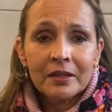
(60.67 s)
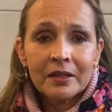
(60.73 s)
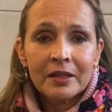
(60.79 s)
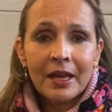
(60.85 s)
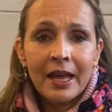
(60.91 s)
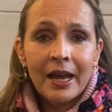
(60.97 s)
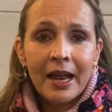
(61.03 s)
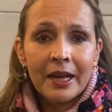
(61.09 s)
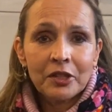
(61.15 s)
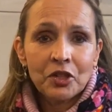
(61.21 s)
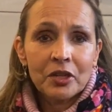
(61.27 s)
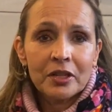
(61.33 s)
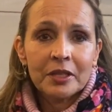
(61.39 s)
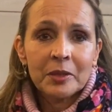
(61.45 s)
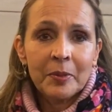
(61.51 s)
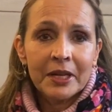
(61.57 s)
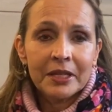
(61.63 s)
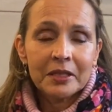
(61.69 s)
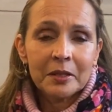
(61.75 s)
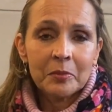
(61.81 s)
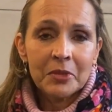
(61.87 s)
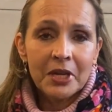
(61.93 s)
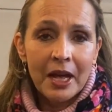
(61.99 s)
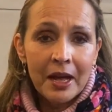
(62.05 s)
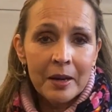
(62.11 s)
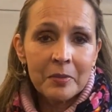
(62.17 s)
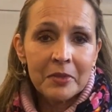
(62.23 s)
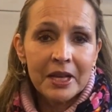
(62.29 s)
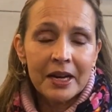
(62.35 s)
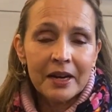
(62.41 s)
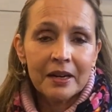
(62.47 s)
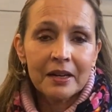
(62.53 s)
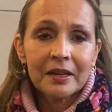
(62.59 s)
had actually spent some time
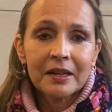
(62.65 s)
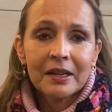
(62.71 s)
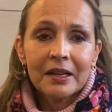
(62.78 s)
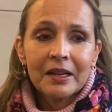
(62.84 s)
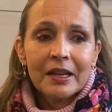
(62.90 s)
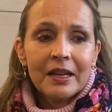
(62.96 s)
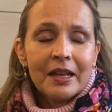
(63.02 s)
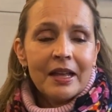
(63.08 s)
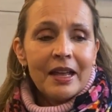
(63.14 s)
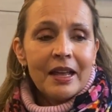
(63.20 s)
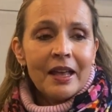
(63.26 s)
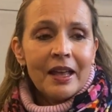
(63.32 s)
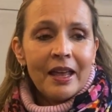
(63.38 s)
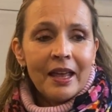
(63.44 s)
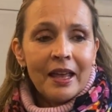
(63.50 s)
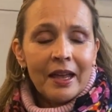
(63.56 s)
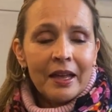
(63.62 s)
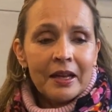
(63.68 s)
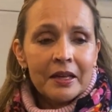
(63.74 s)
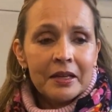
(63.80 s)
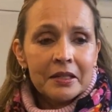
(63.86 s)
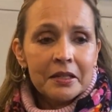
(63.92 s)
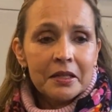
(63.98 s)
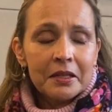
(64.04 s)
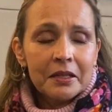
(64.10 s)
there. And